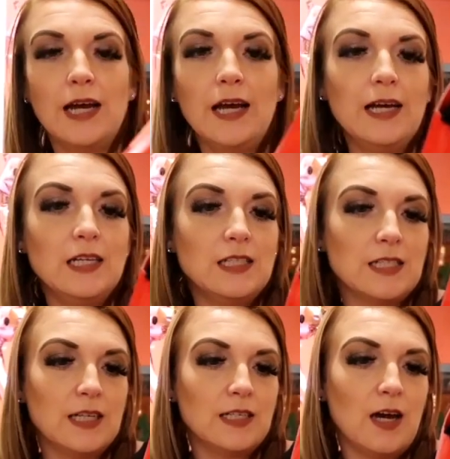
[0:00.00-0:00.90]

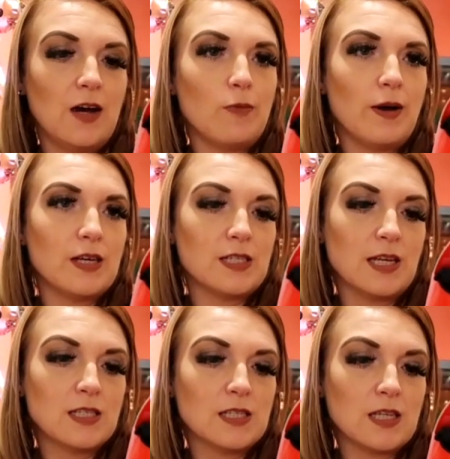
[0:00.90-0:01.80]
80 denier weather
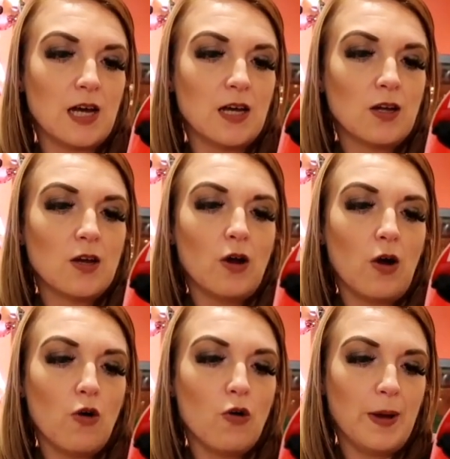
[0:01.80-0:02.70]
sensor
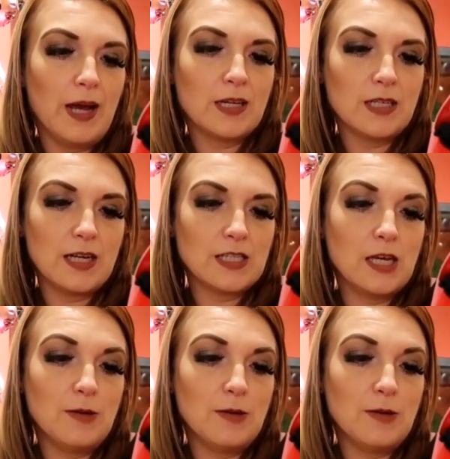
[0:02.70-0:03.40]
opaque tights.